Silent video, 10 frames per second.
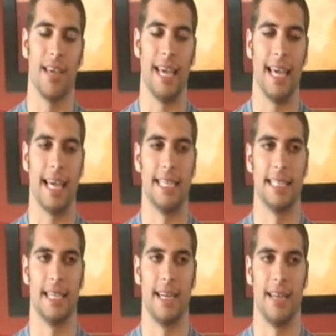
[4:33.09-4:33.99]

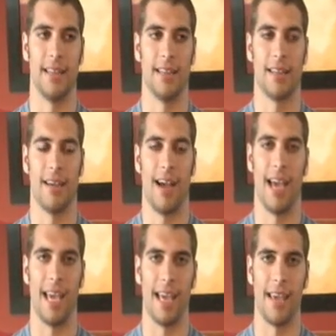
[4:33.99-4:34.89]
and I
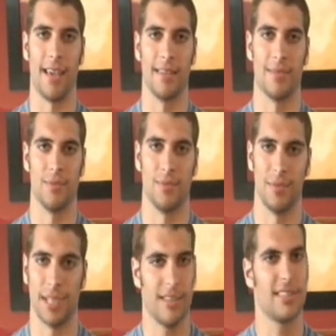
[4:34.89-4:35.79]

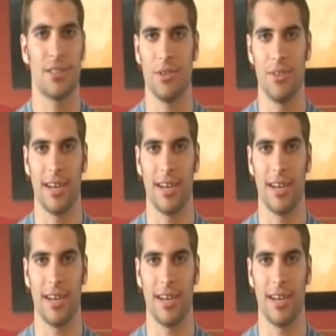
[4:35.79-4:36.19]
was like, let's go